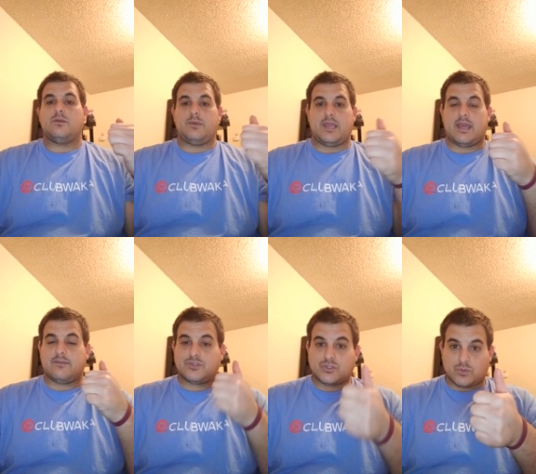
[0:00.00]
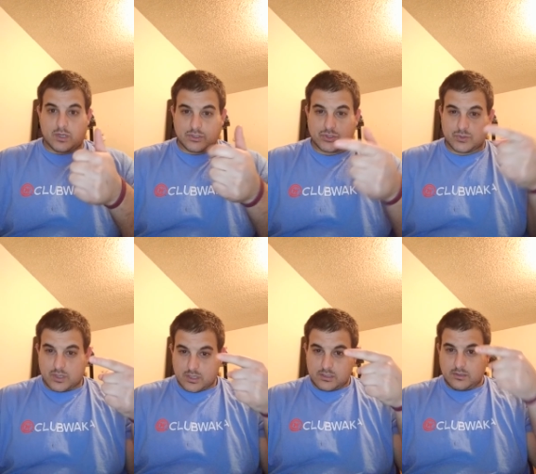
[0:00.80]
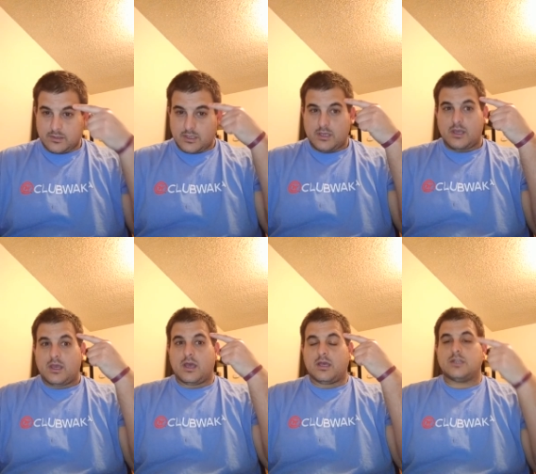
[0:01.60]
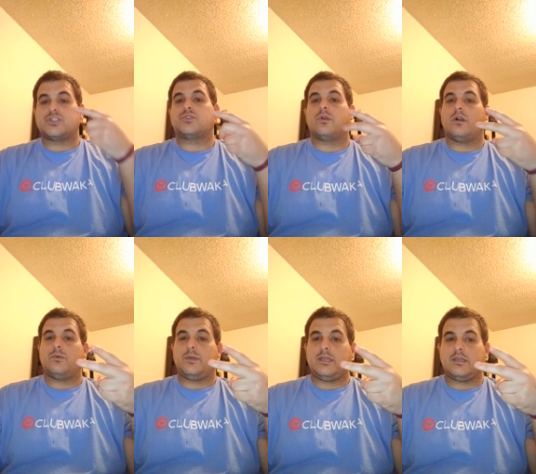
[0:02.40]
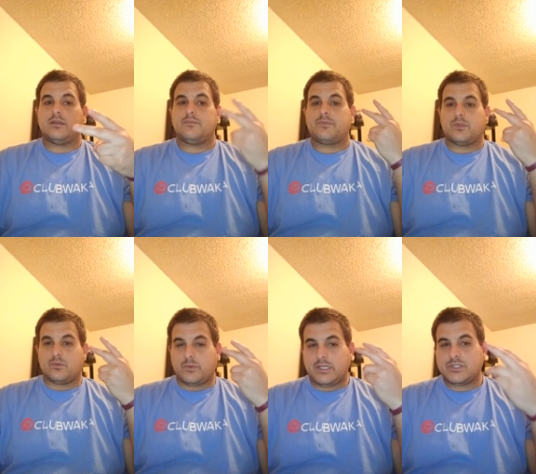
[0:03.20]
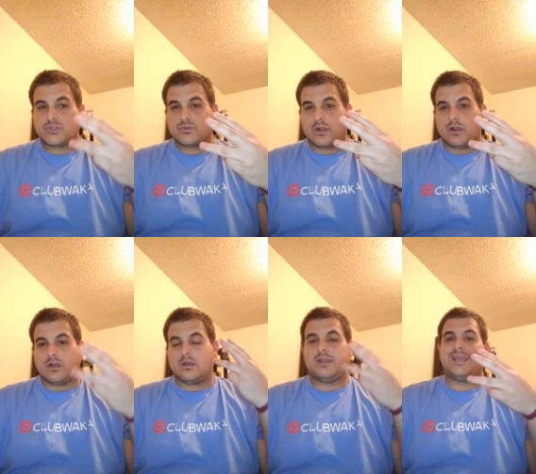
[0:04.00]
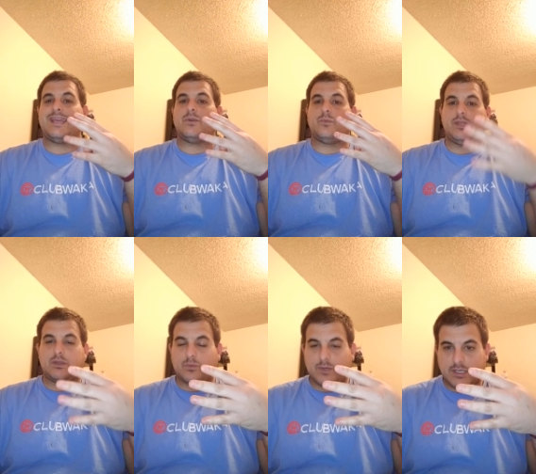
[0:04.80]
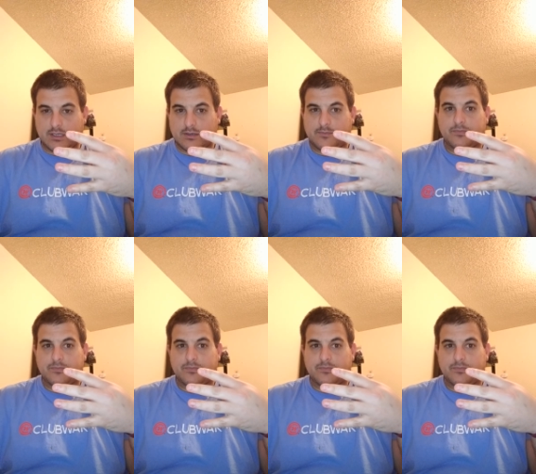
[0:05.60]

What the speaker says: We have strong, strong, strong, weak, weak, strong, and weak, weak.